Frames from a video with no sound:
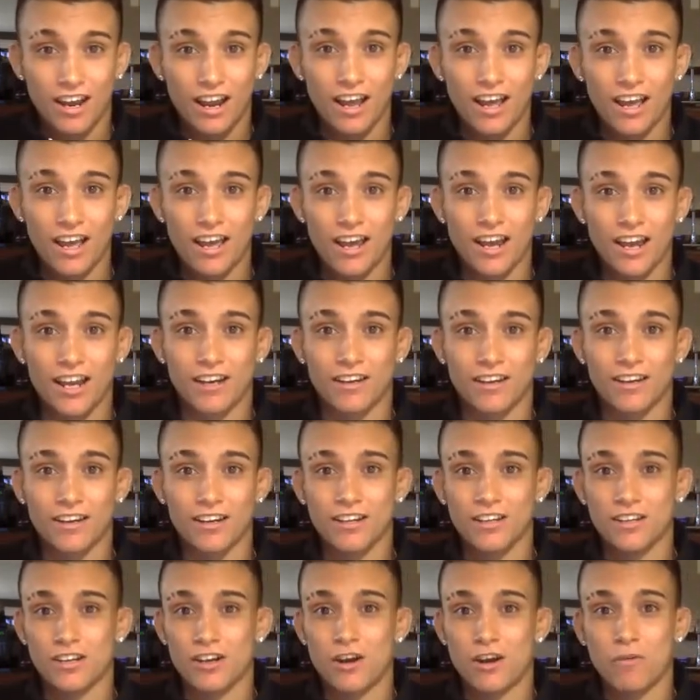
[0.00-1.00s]
And,
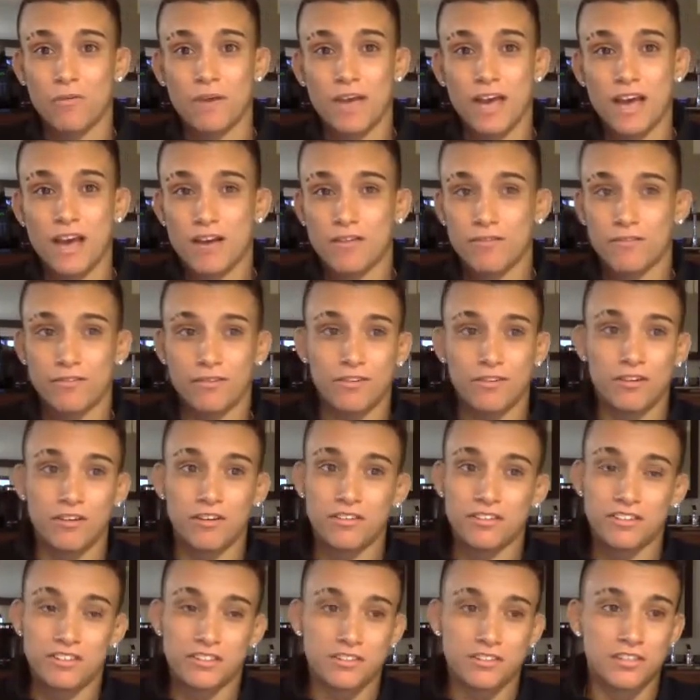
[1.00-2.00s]
you know, we have all
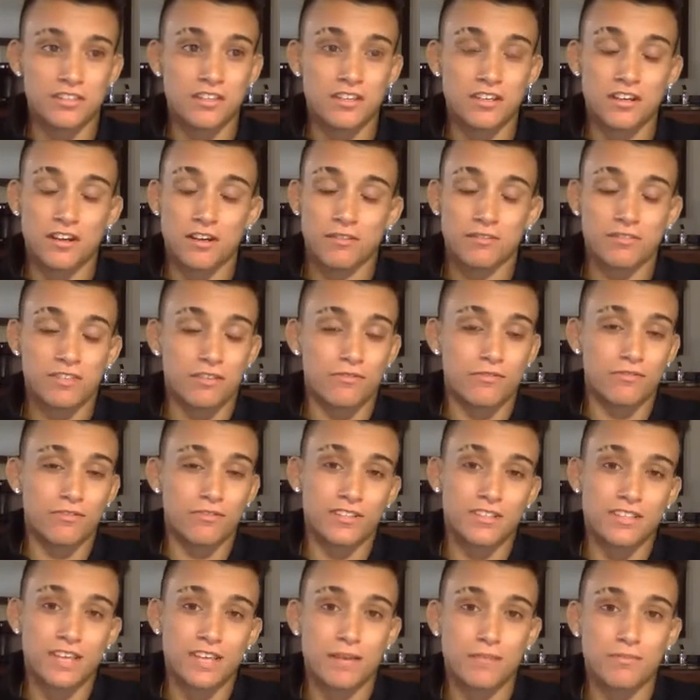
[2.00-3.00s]
these, you know,
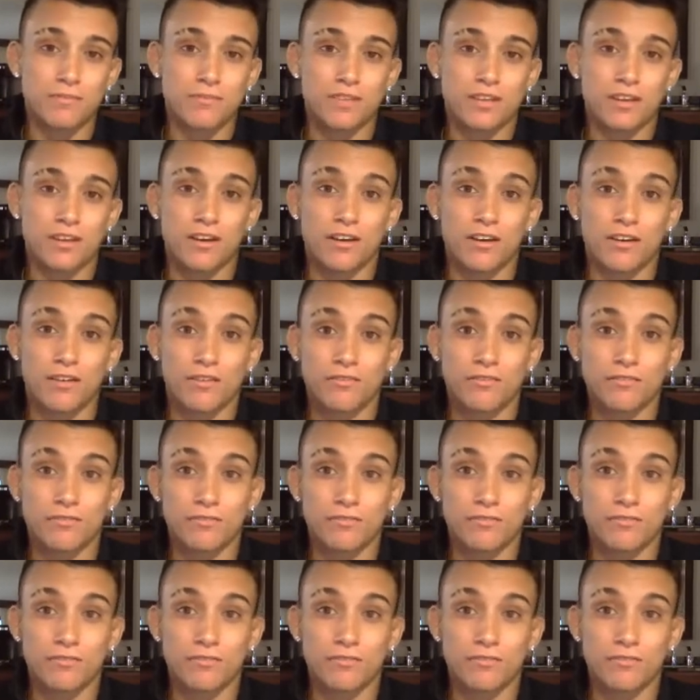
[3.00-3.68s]
different types of,